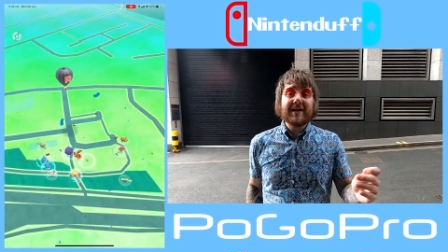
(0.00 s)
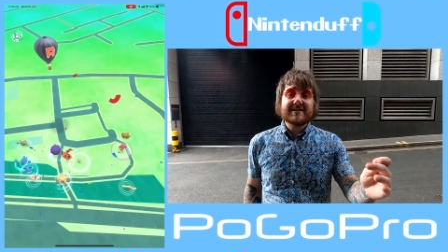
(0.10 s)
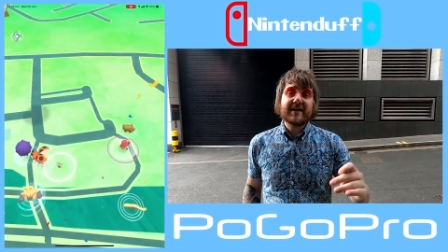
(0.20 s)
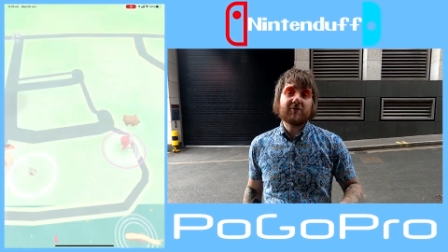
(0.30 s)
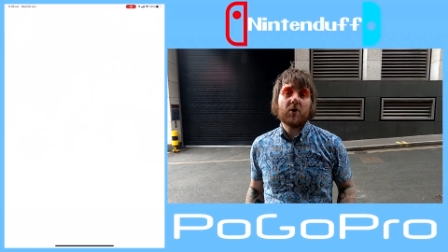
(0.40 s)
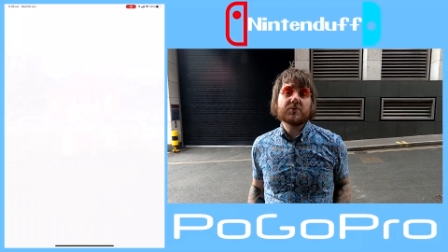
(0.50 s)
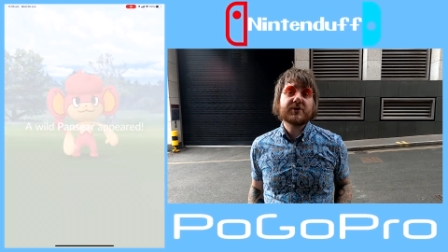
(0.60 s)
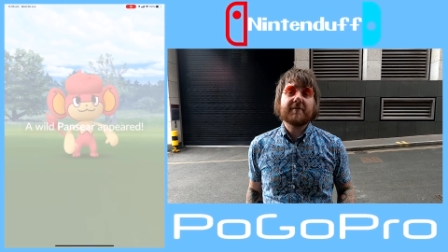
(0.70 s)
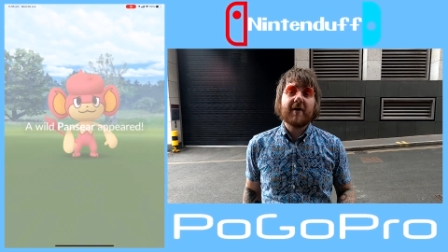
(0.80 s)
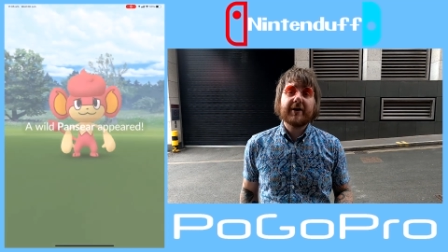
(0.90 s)
Panseer are
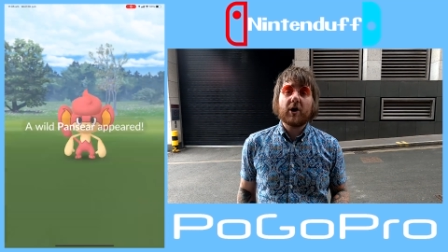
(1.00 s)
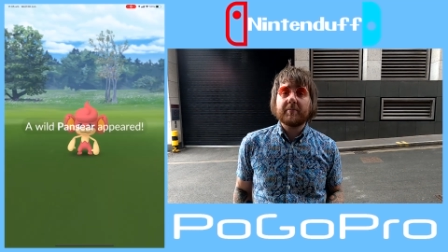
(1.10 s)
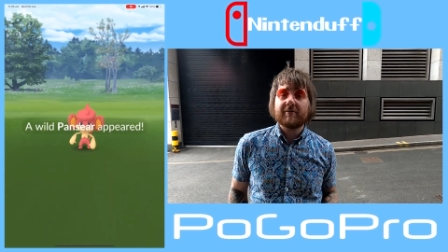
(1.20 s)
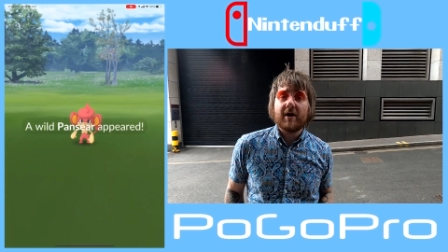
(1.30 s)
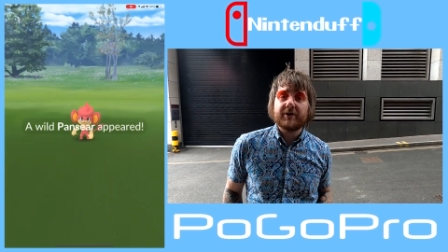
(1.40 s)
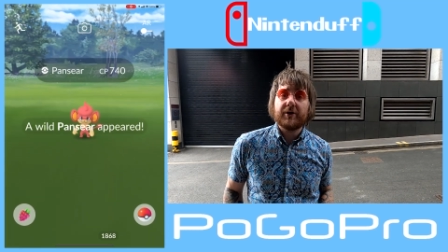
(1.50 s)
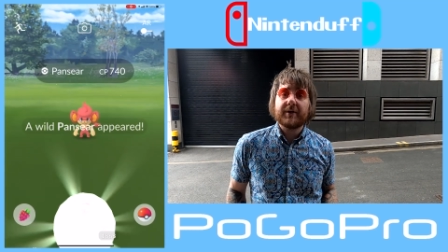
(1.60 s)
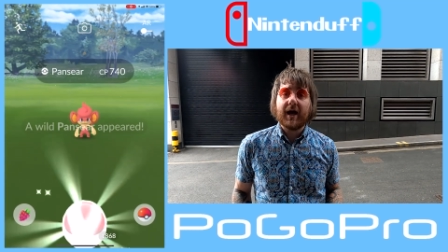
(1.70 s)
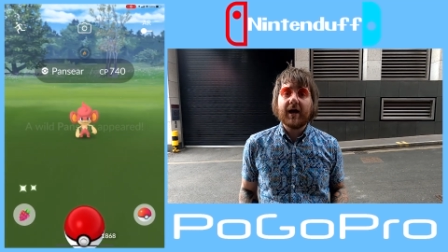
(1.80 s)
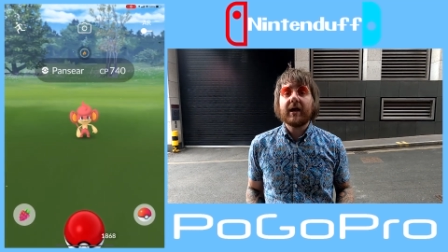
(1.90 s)
also very common around
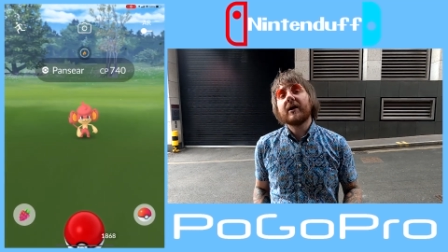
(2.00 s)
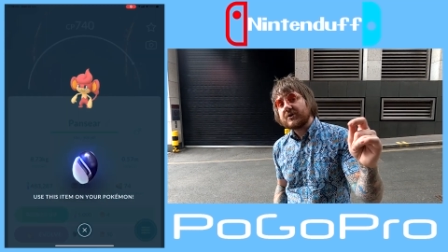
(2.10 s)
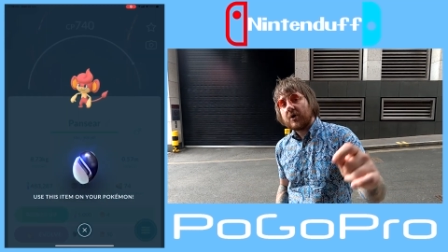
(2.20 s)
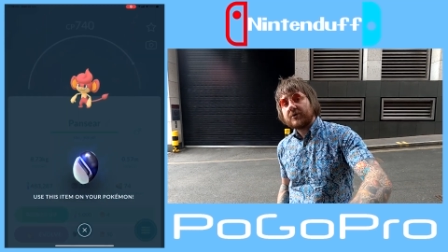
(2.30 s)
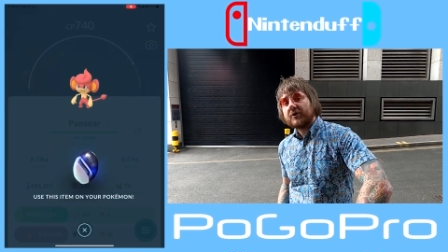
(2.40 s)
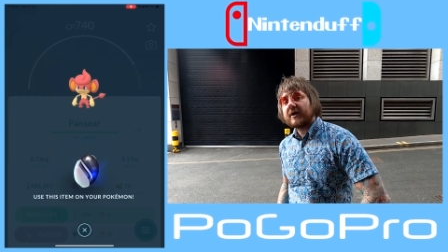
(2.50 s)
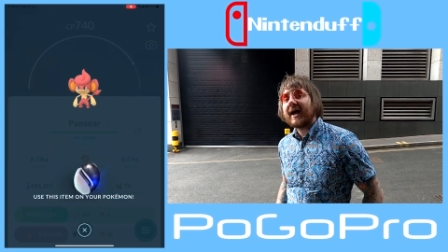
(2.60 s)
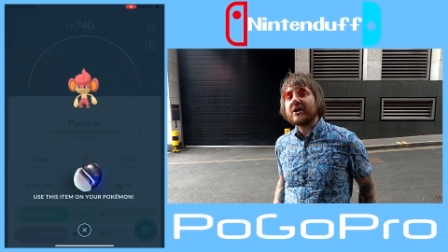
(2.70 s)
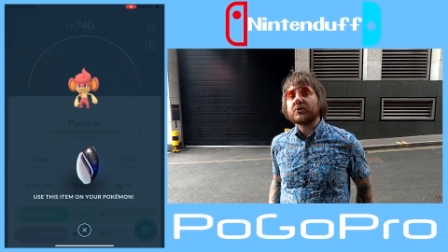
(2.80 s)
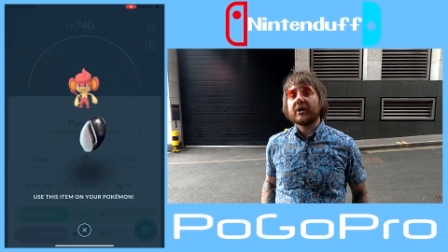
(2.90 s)
the UK, so you can
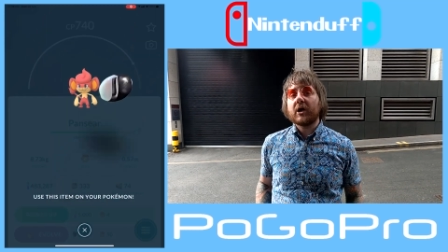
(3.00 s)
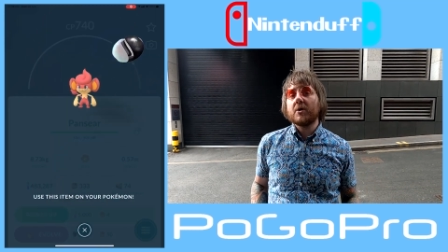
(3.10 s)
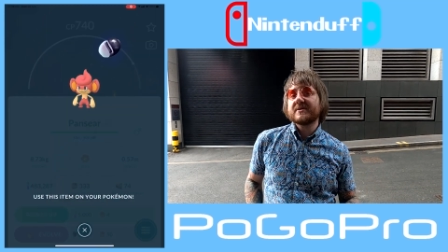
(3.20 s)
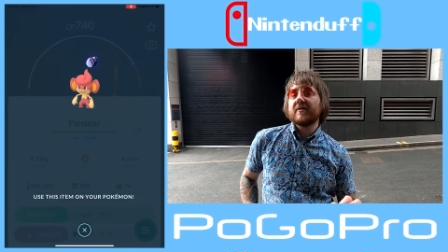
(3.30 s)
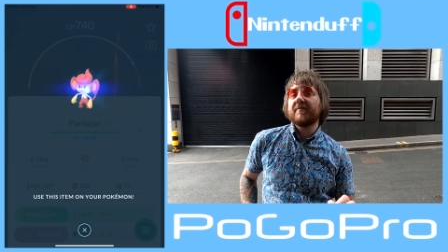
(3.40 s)
catch one of those and